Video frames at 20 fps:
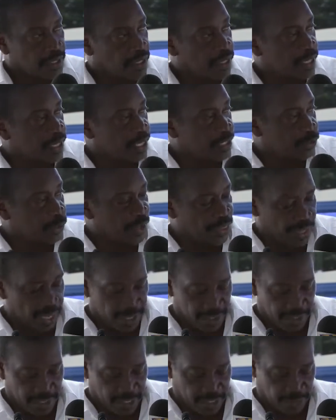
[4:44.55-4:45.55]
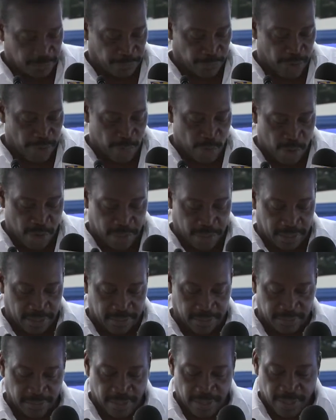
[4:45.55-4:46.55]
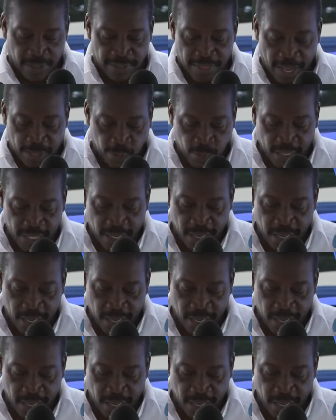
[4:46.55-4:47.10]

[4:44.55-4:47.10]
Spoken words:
it is within this framework that we